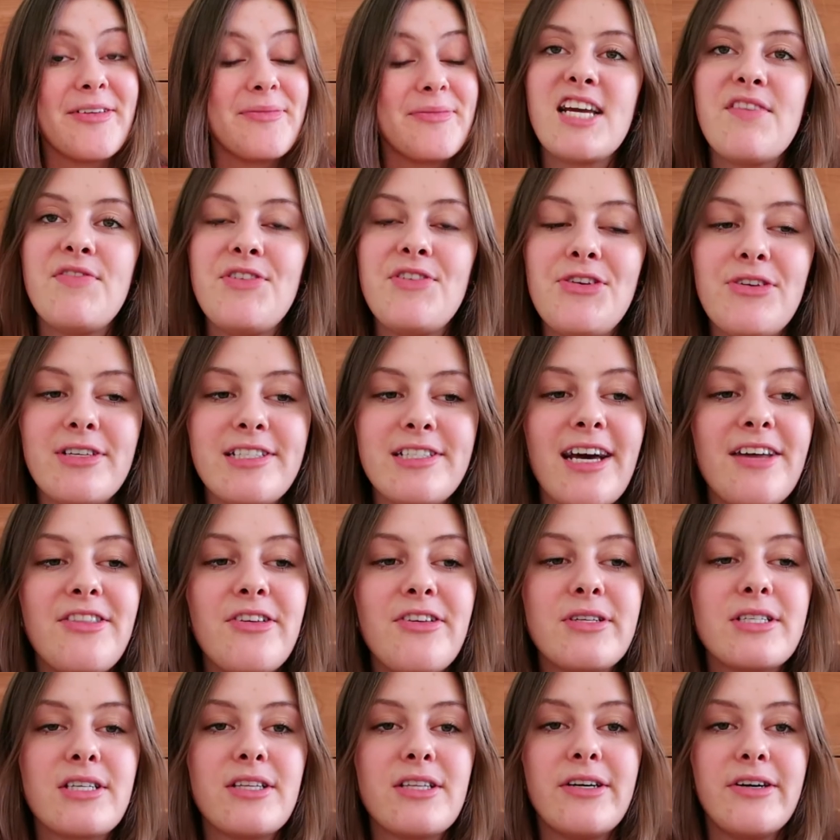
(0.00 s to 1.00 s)
Like, if you just had
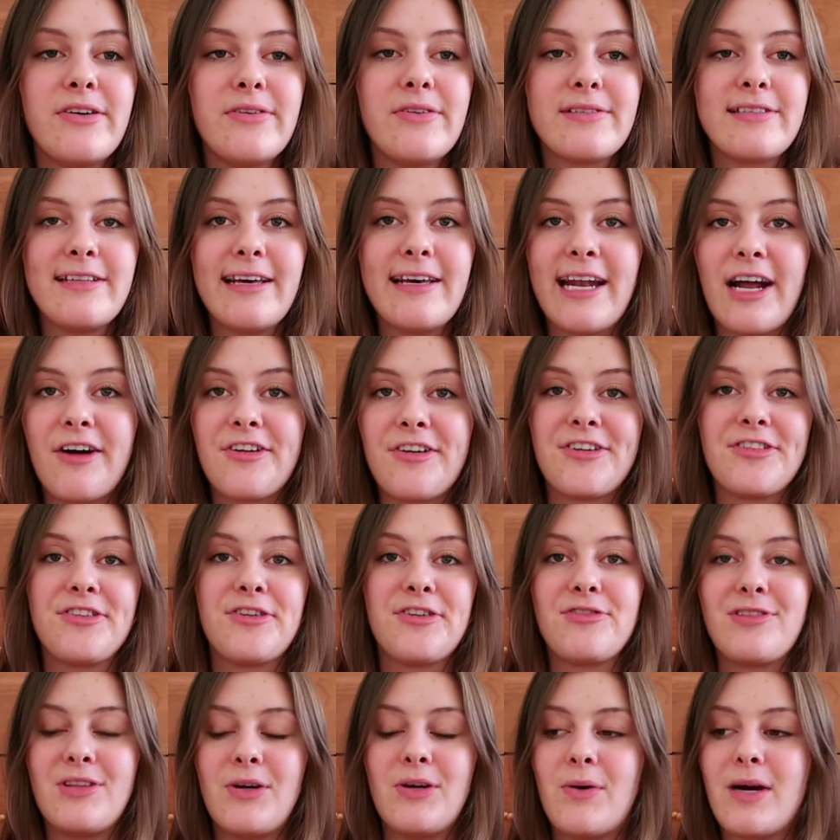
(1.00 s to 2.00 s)
those clothes laid out on
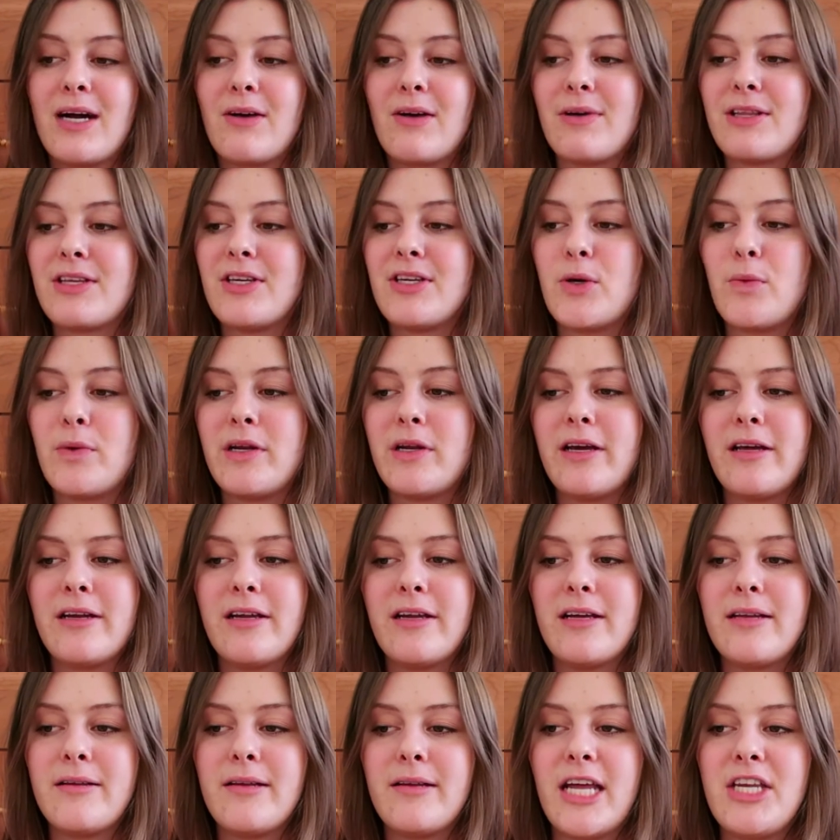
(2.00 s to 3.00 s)
the floor with no one in
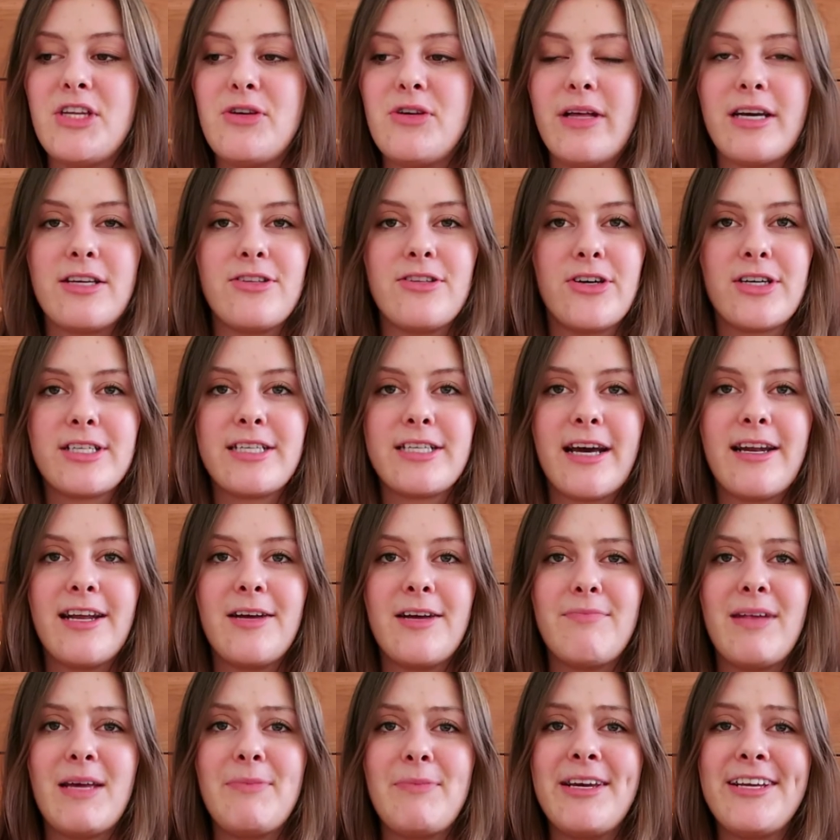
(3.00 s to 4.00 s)
it and you like looked at
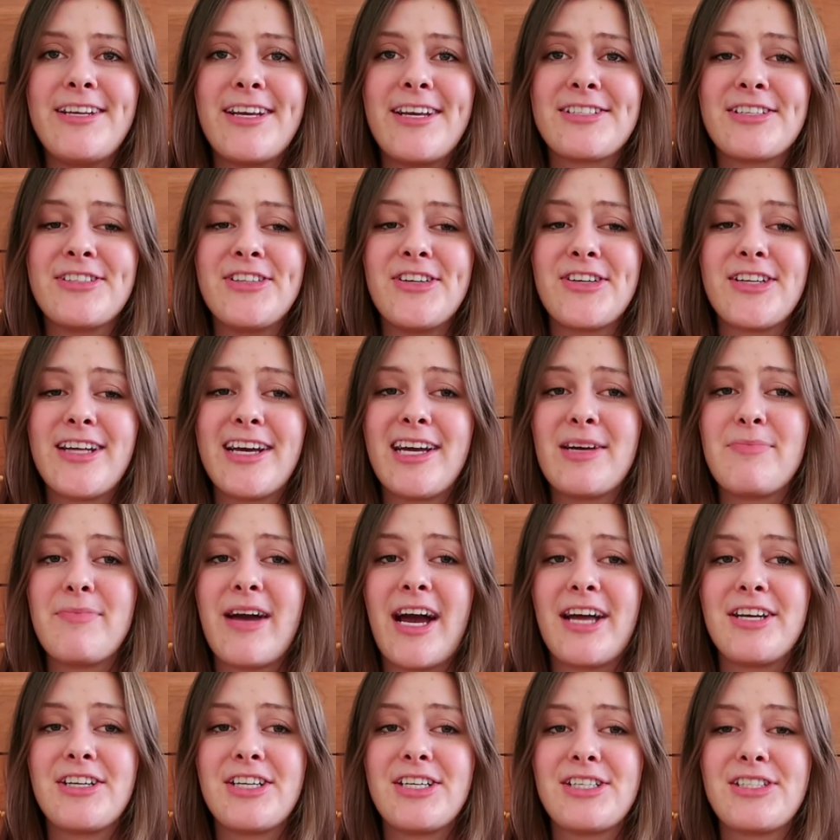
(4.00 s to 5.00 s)
it, maybe it doesn't look like it
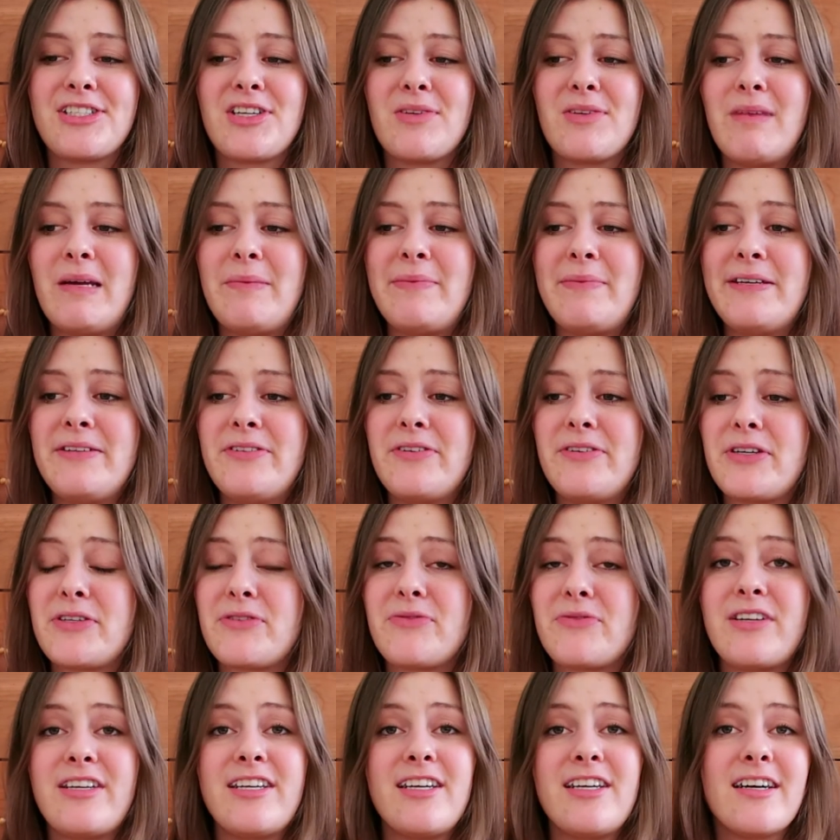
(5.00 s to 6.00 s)
matches, or maybe it
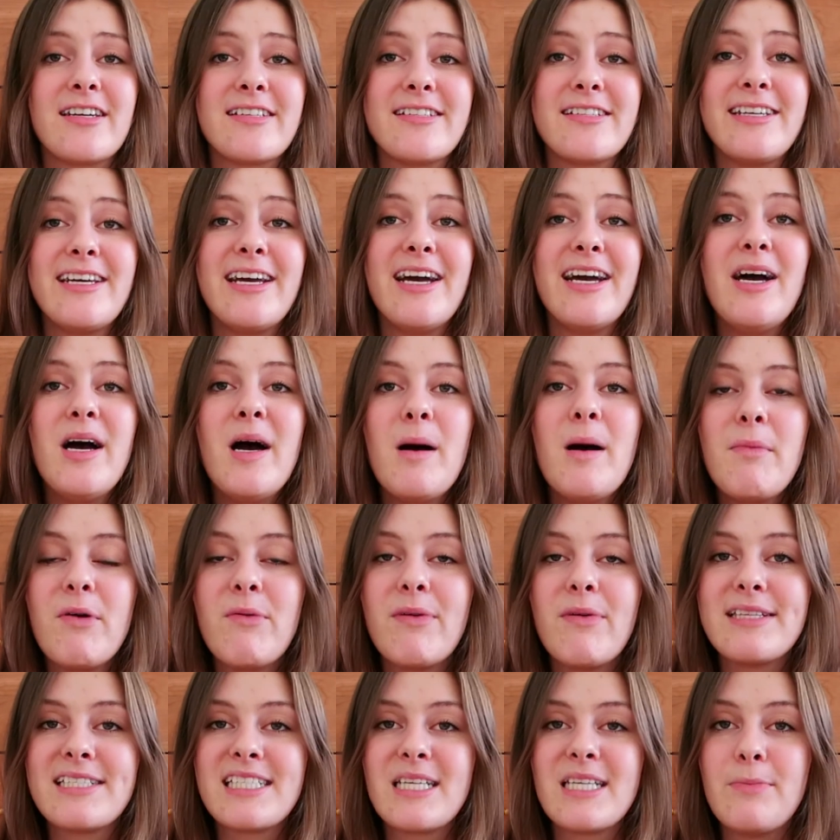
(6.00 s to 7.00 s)
looks really ugly, but
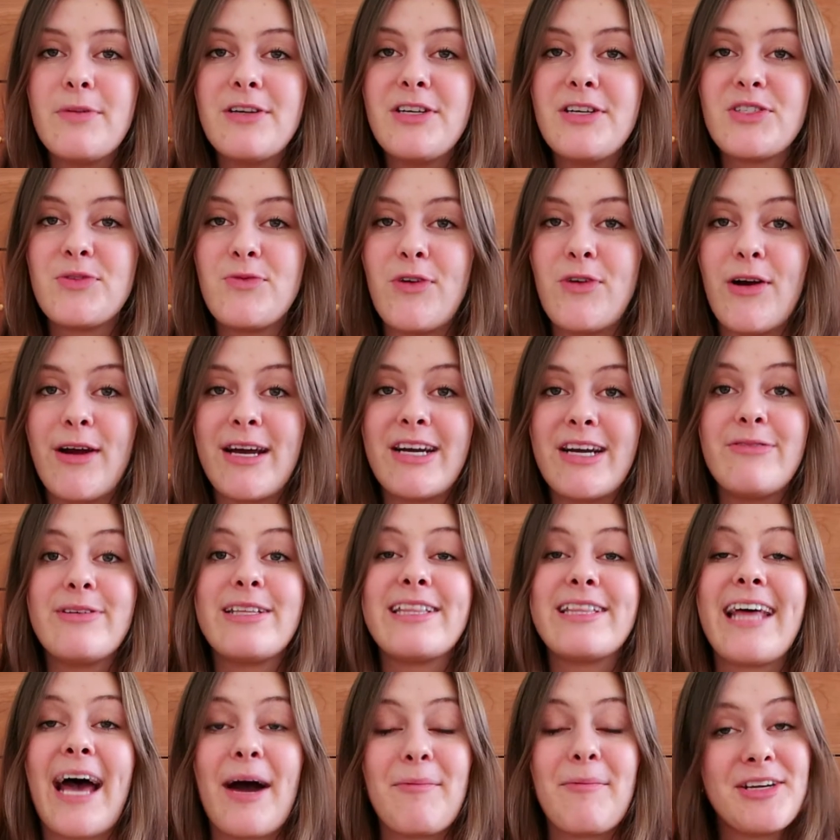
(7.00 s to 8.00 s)
when someone is wearing it
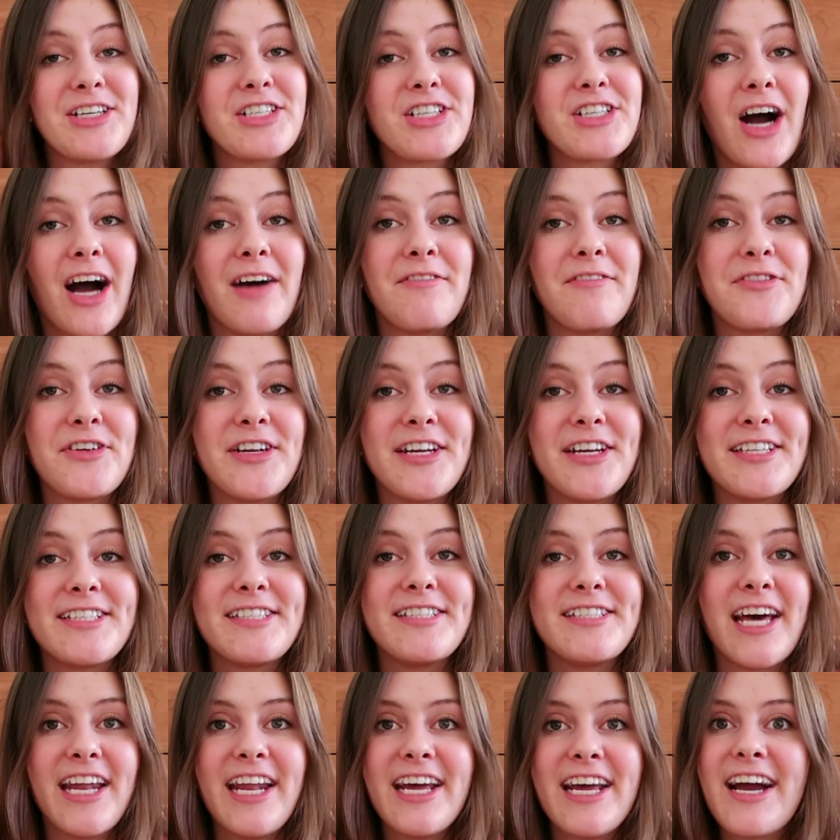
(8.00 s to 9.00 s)
with that much confidence,
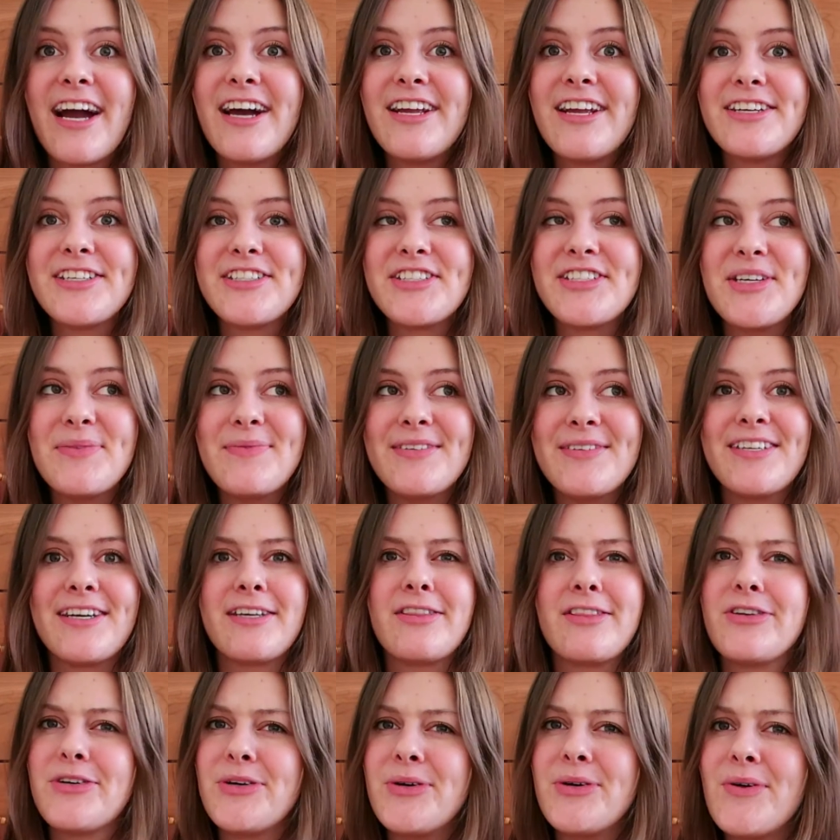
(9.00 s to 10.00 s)
then it kind of seems
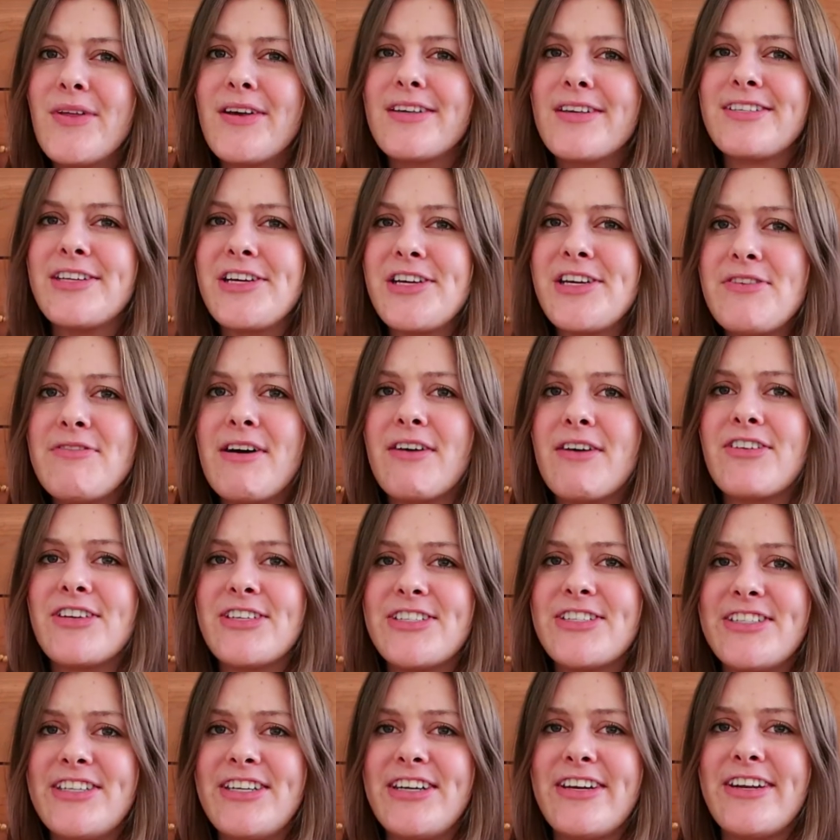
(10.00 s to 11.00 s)
like the coolest thing you've ever
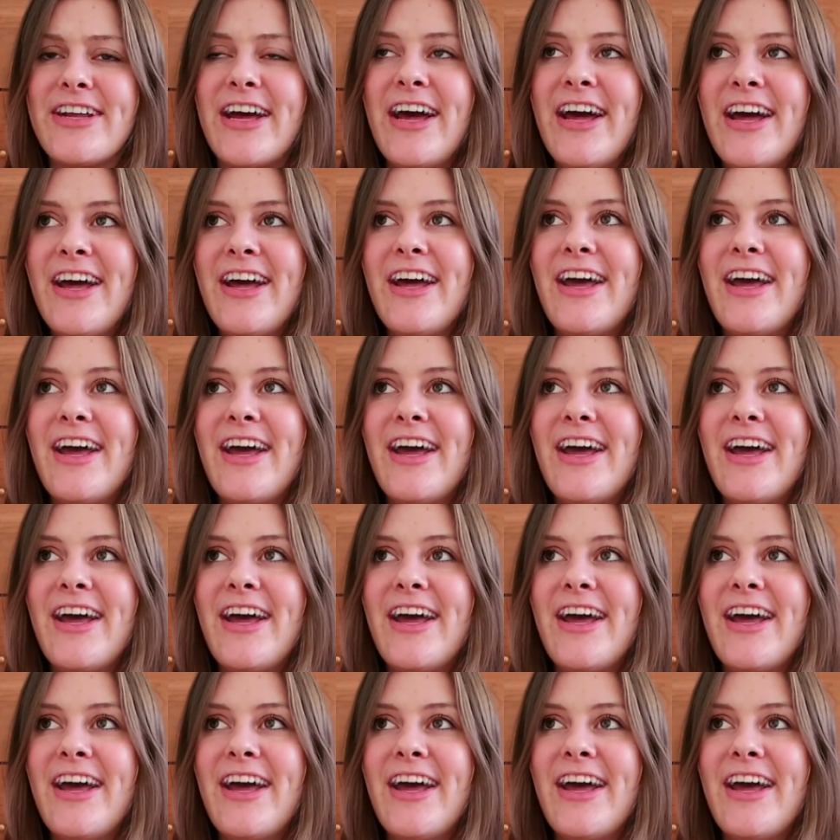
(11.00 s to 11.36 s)
seen,